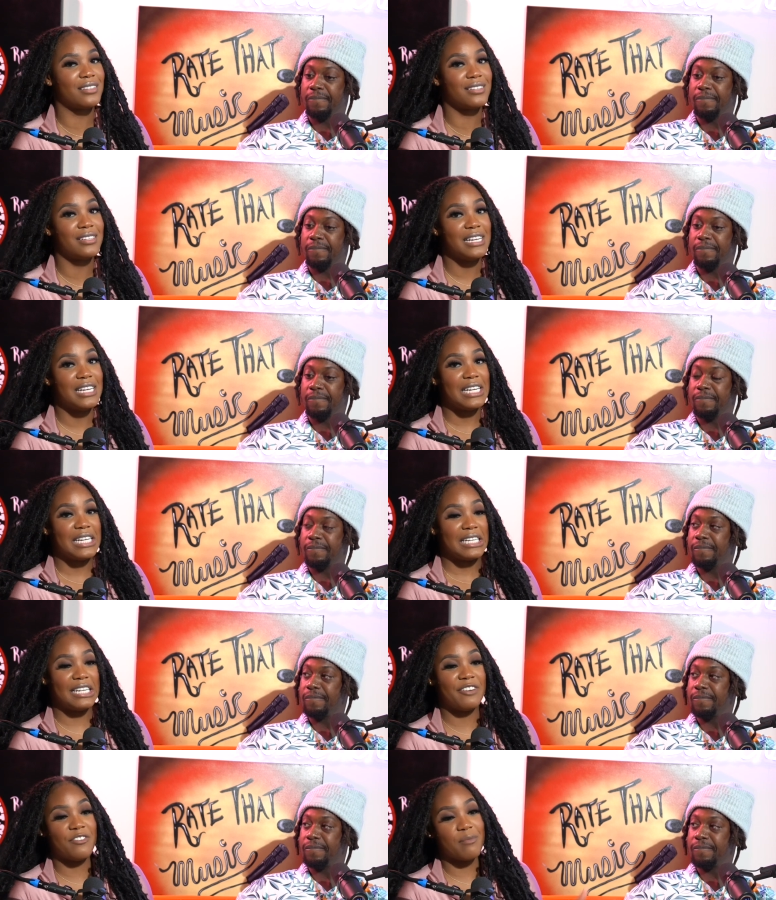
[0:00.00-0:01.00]
Speaker 1: the
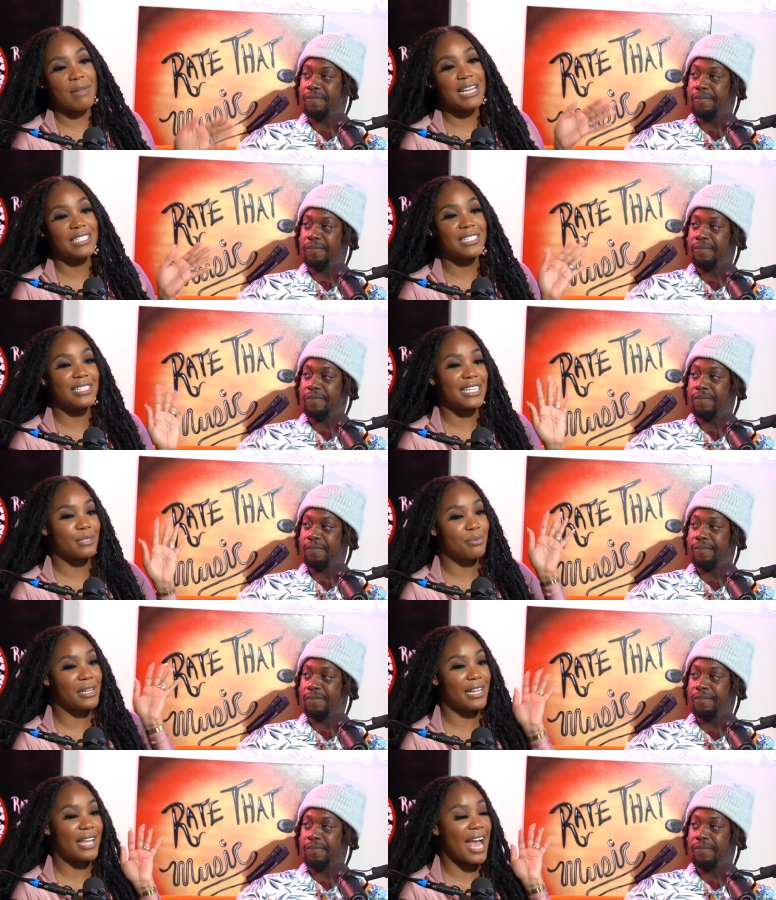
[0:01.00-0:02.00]
information
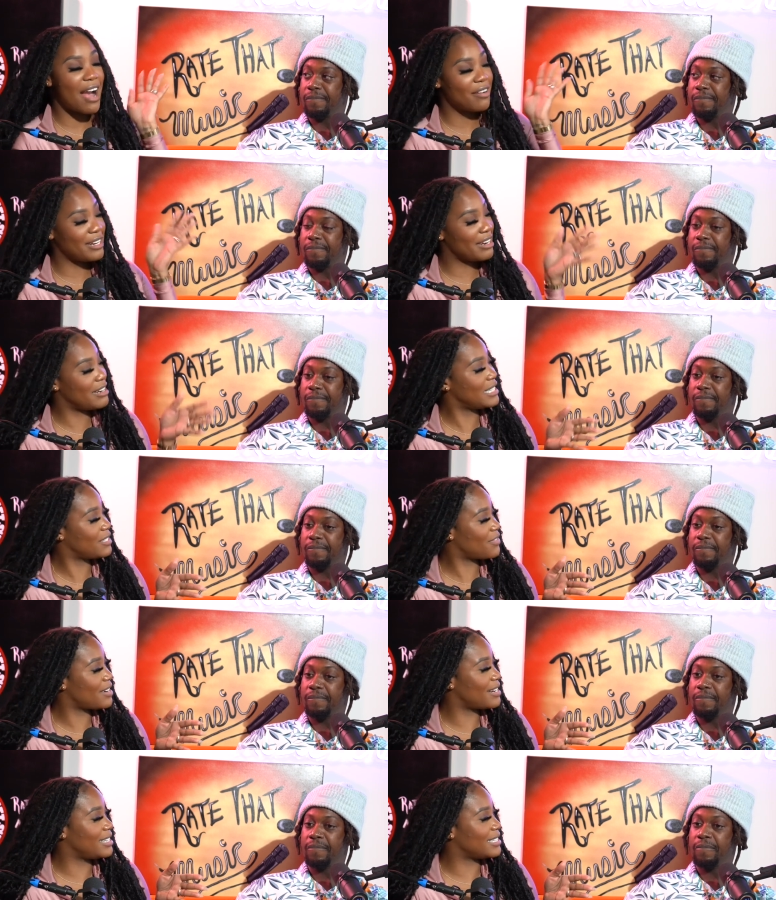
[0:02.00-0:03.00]
that's putting out there
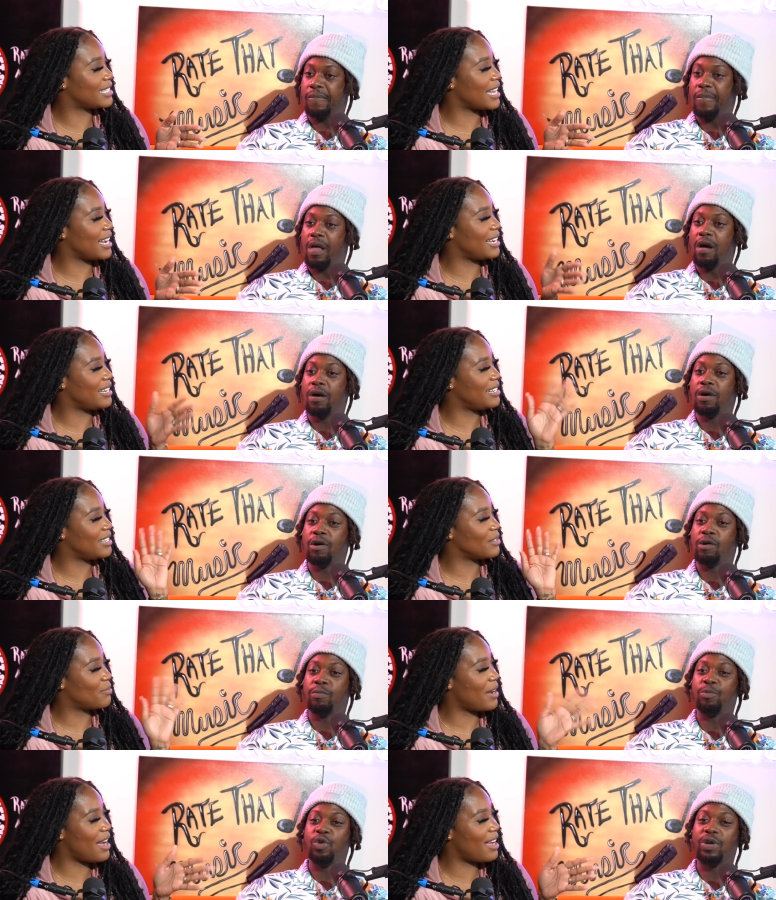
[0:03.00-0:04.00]
as far as like
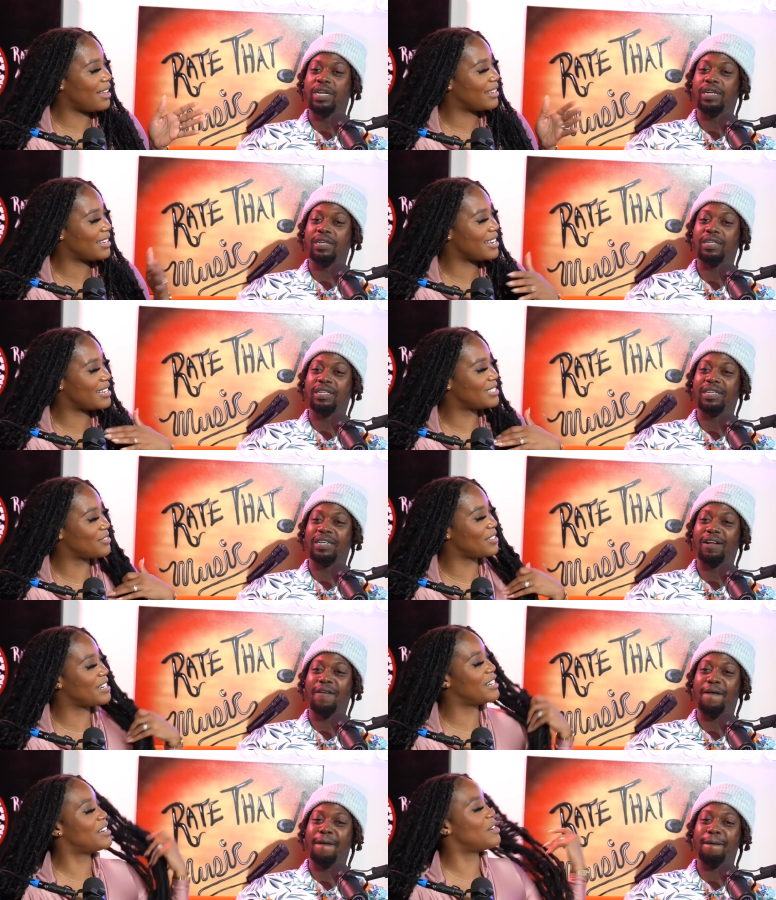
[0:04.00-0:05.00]
um, could
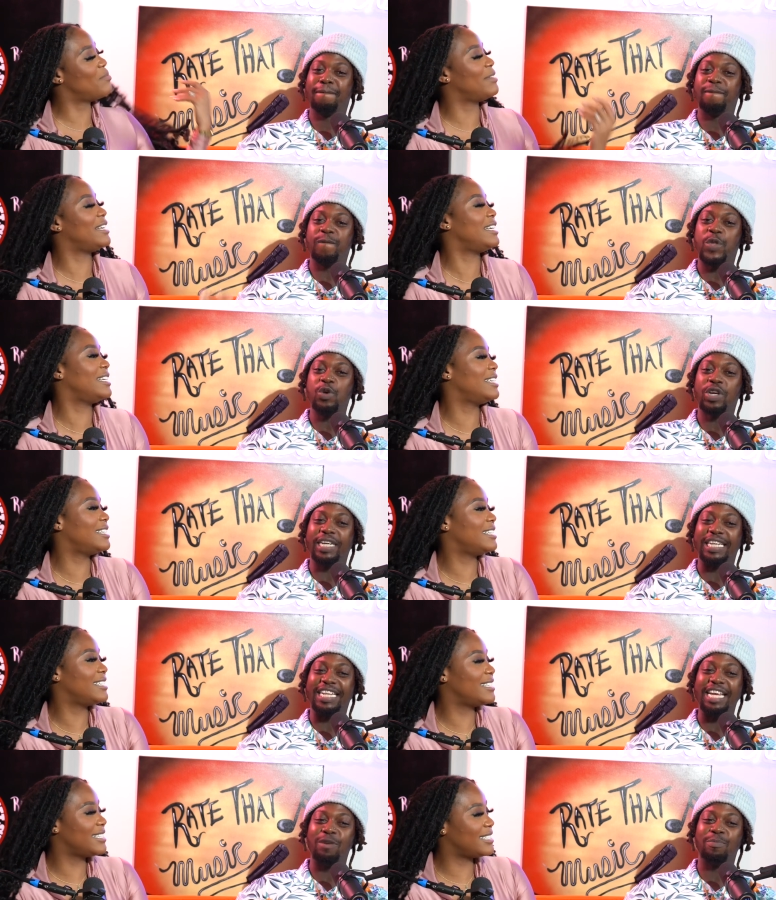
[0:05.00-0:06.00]
world, but you
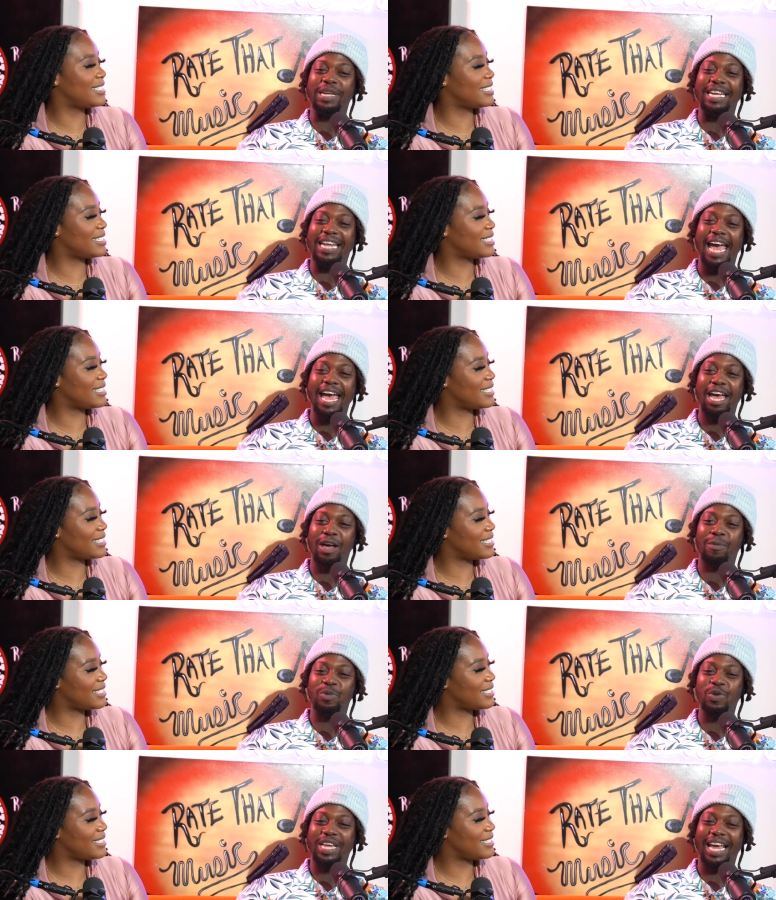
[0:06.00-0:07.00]
Speaker 2: could dib and
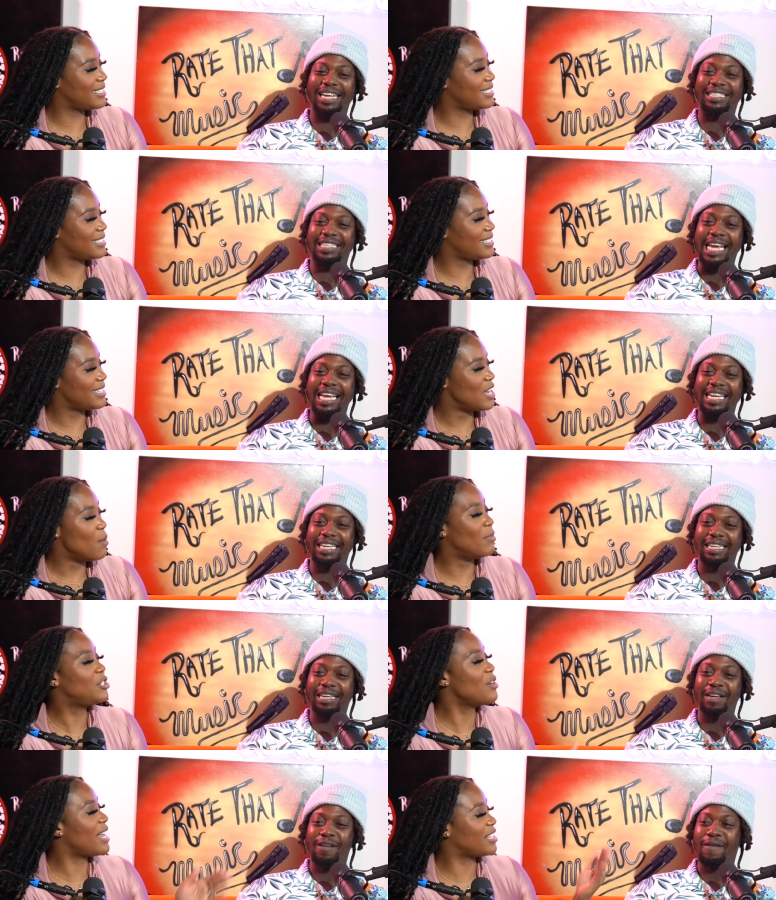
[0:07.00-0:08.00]
dab. You can't
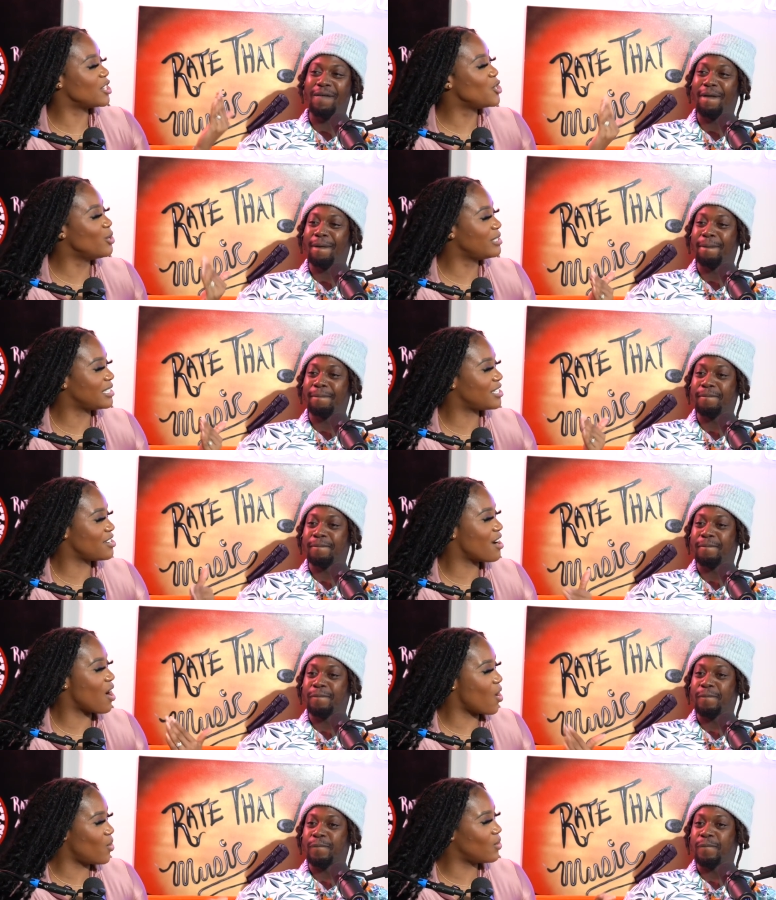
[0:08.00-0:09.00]
take.
Speaker 1: But you have to use it to
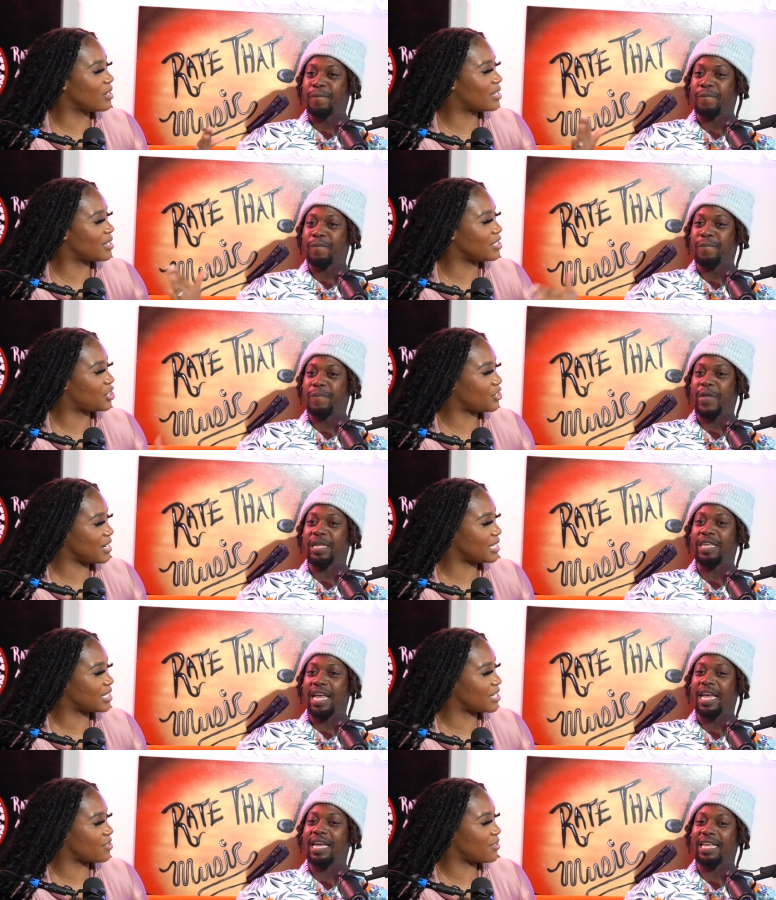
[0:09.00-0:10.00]
your own
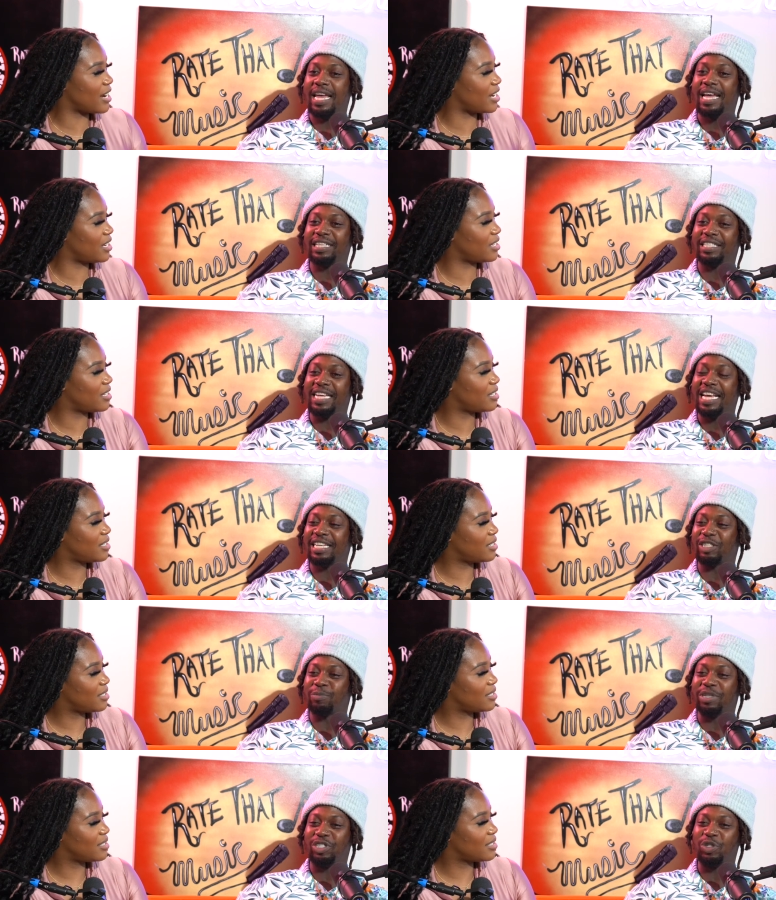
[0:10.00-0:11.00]
construction.
Speaker 2: Yeah, right? yes,
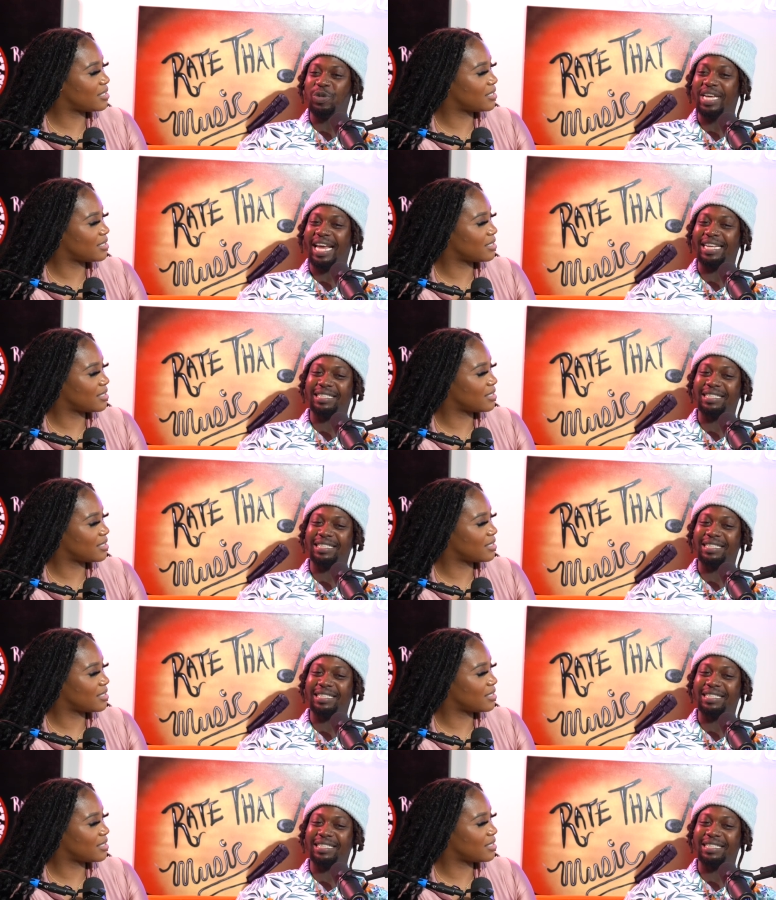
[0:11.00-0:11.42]
yes. But you